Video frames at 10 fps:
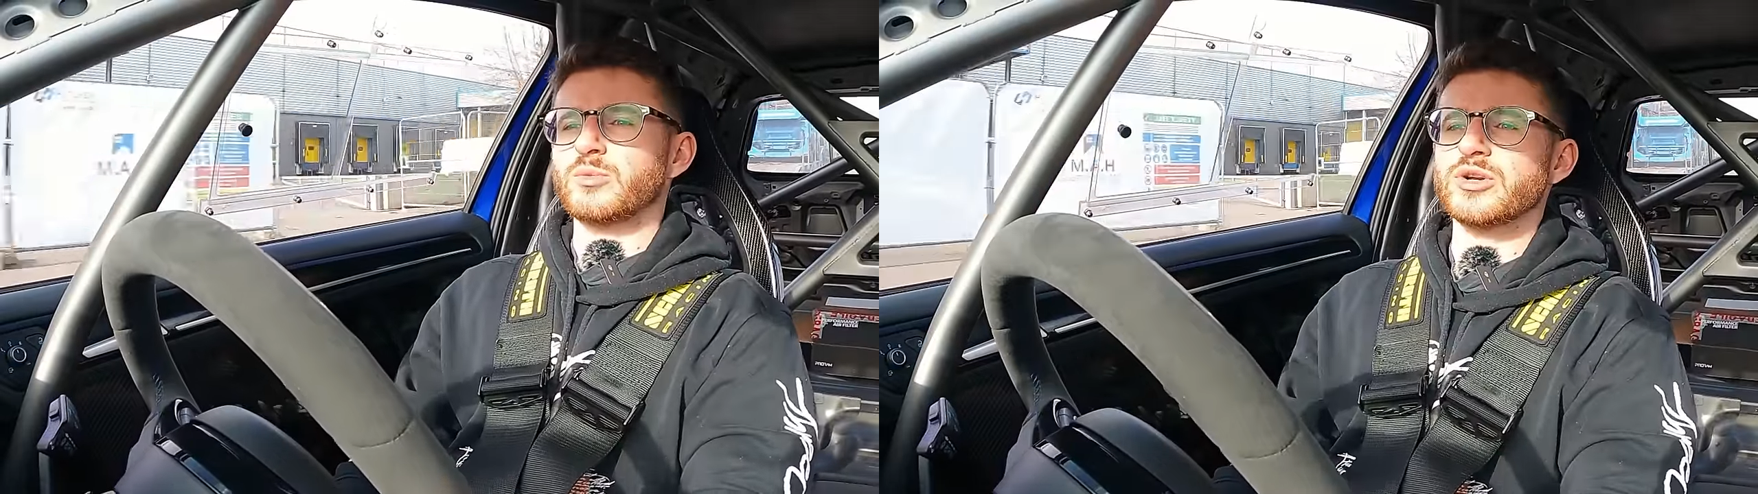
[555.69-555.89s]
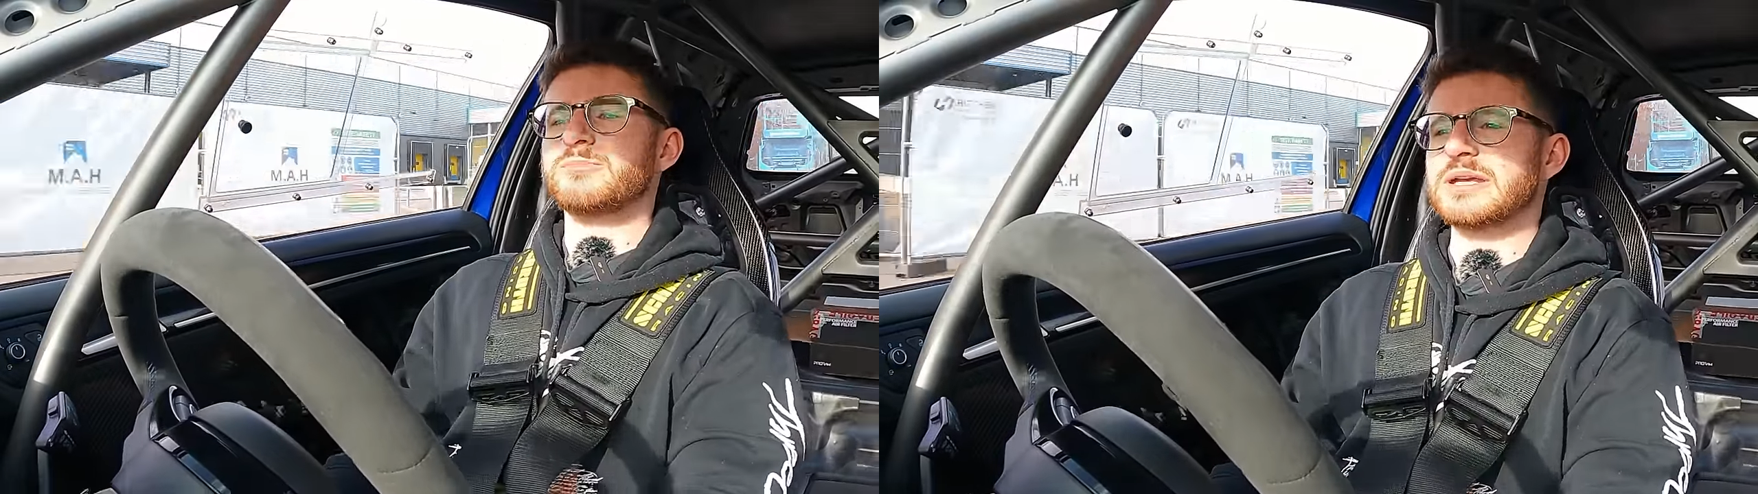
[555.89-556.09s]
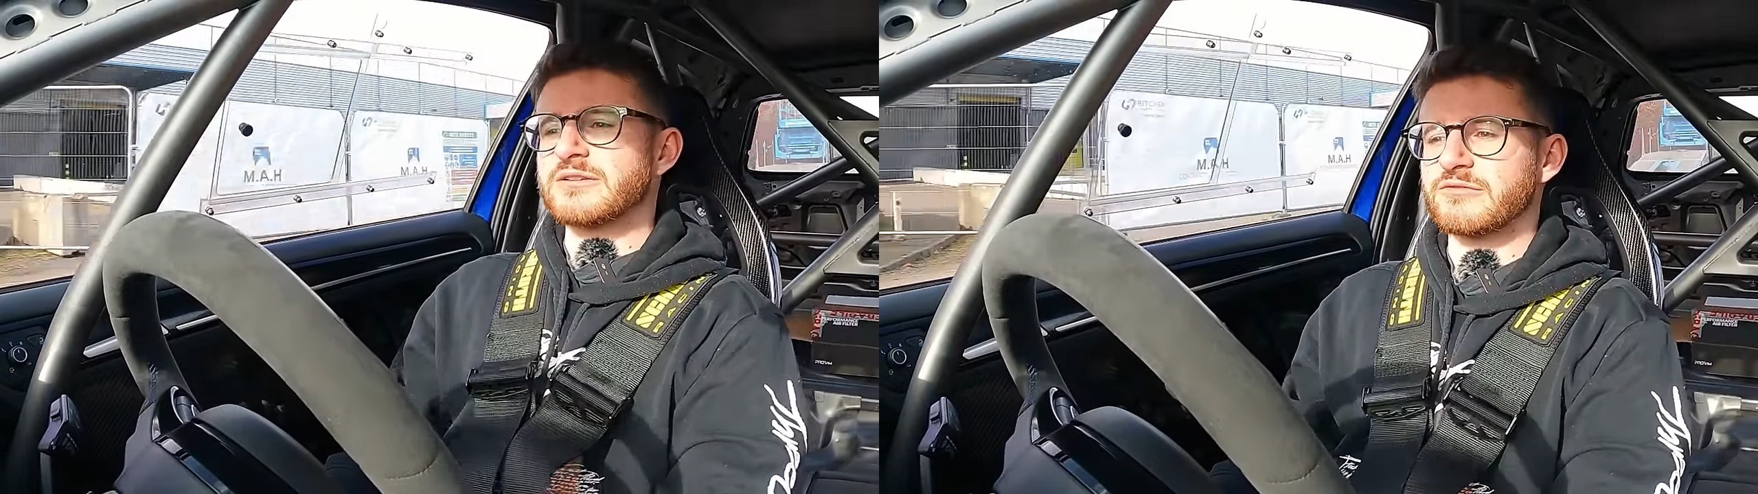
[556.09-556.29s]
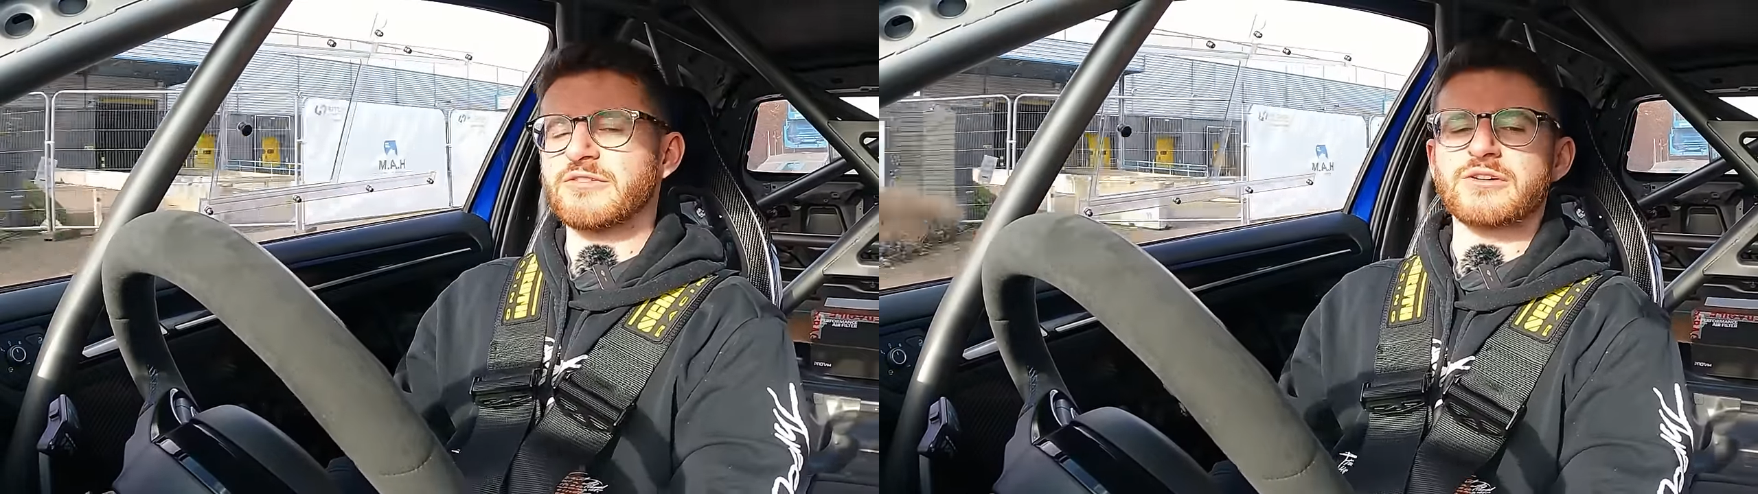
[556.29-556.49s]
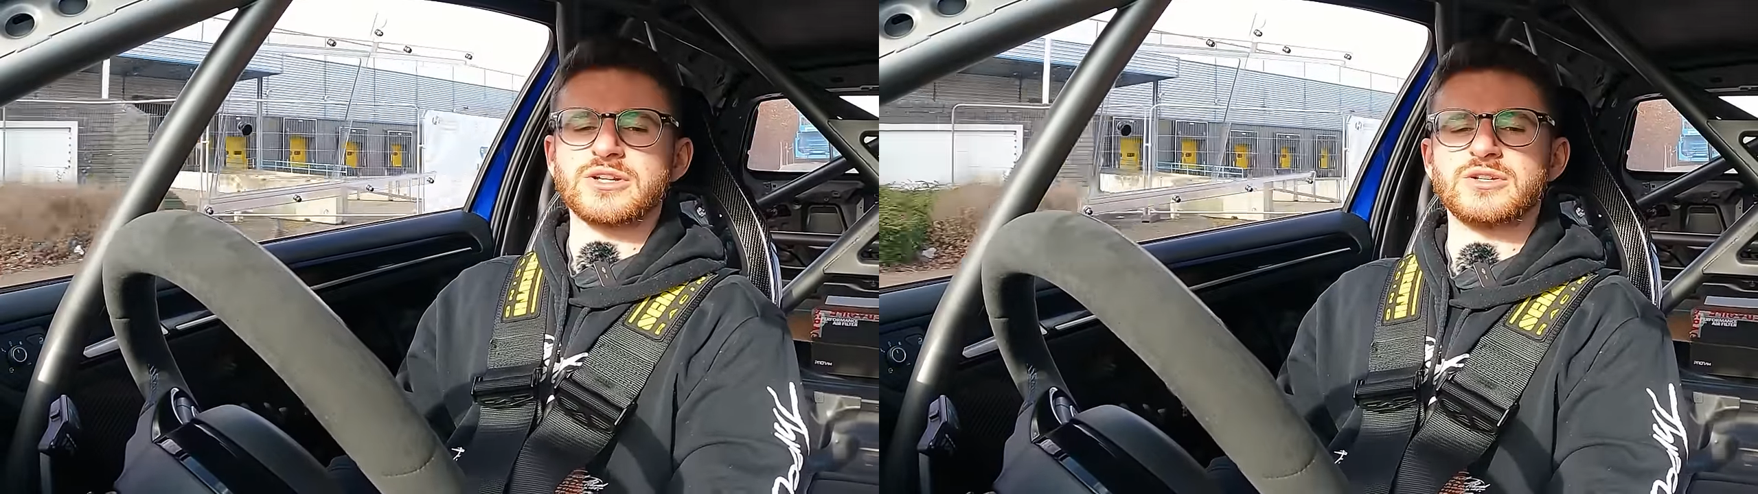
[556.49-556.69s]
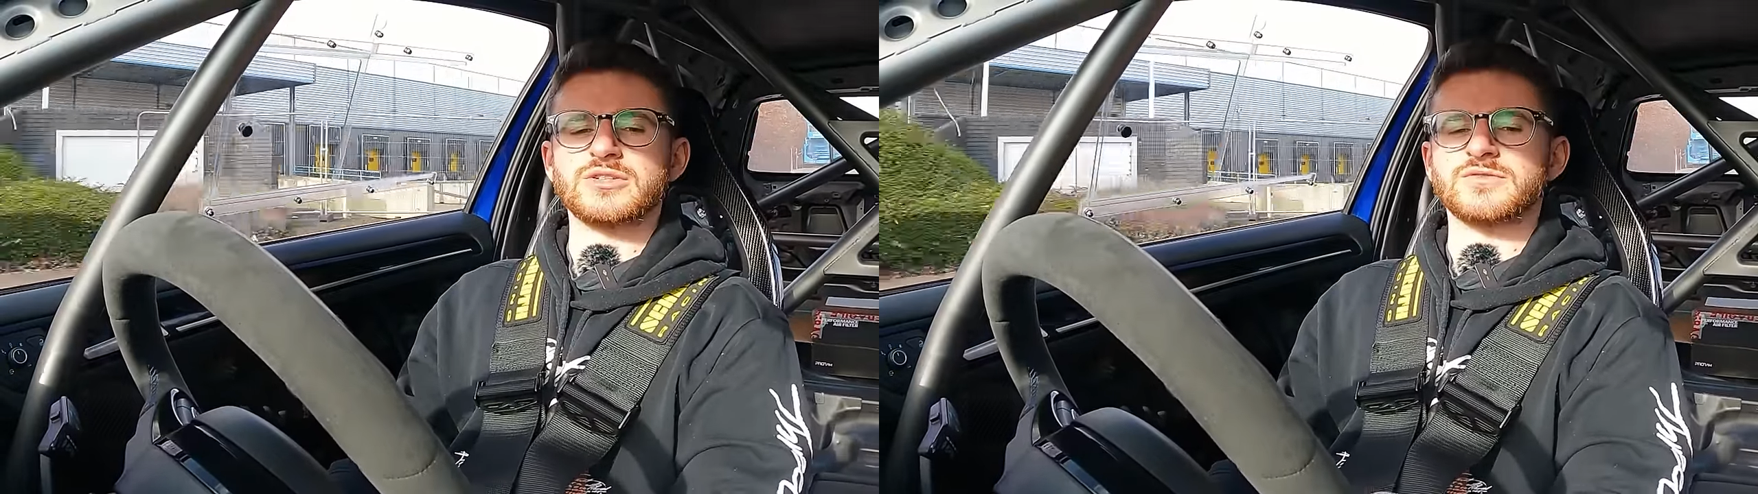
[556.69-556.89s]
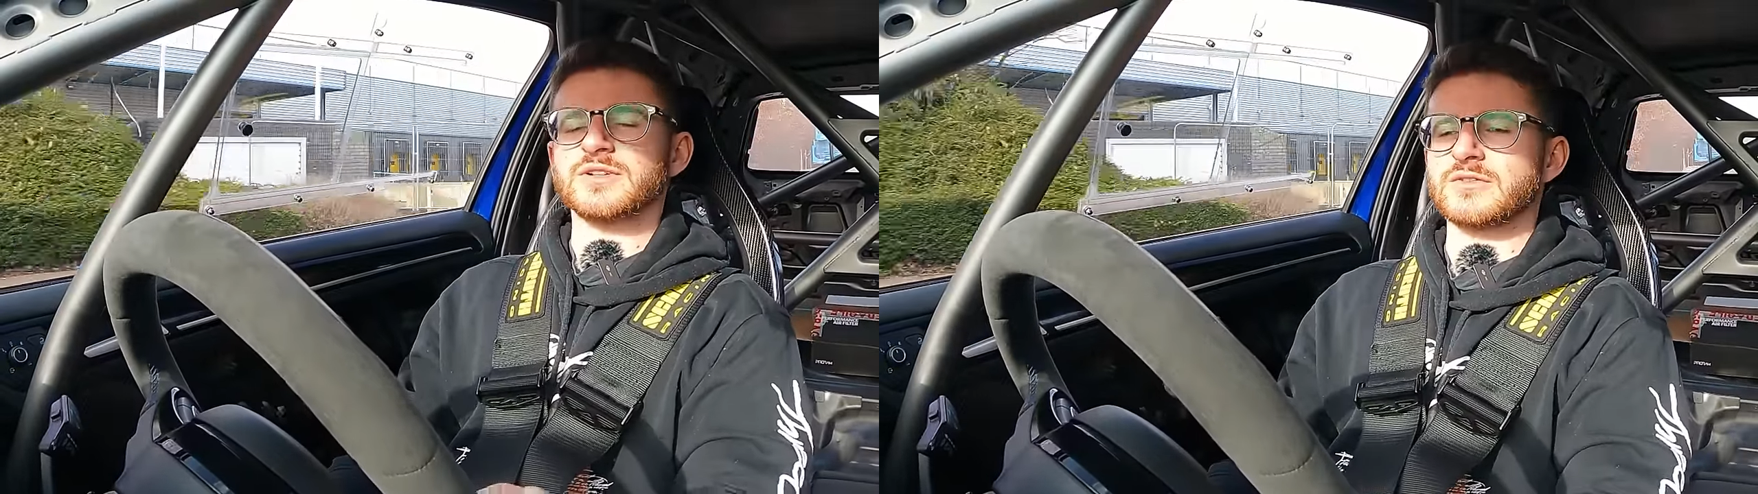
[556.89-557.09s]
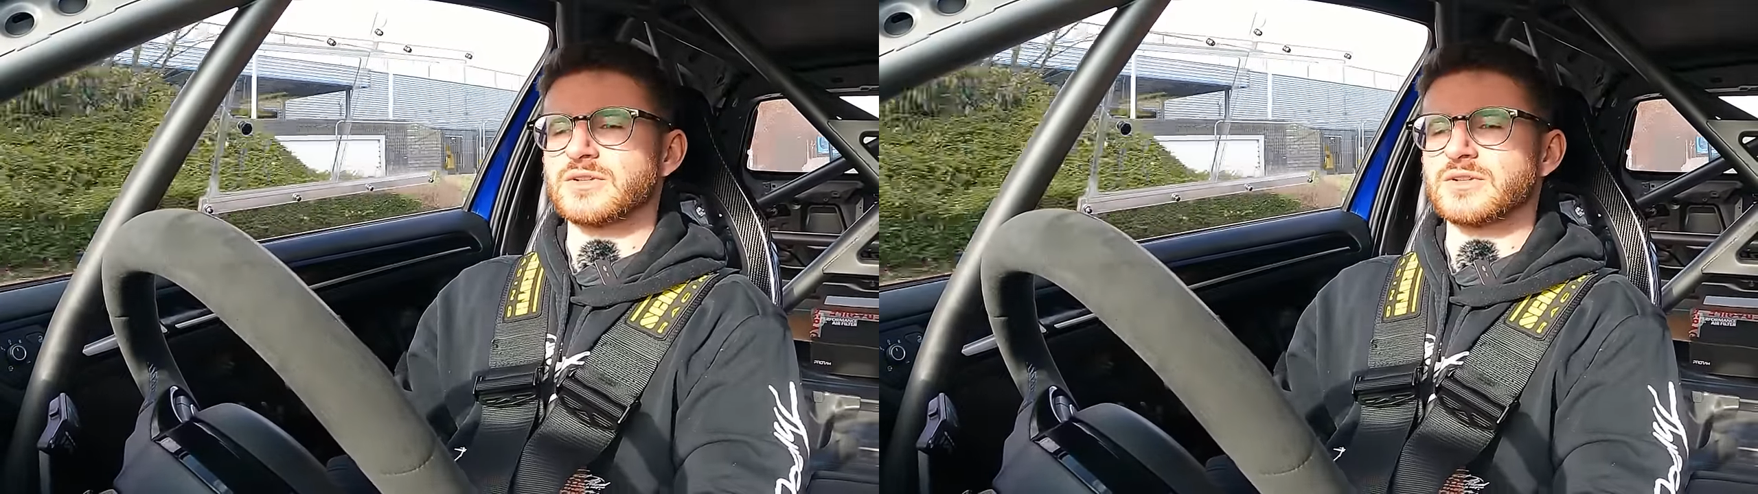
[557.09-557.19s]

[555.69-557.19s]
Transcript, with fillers: would be very useful,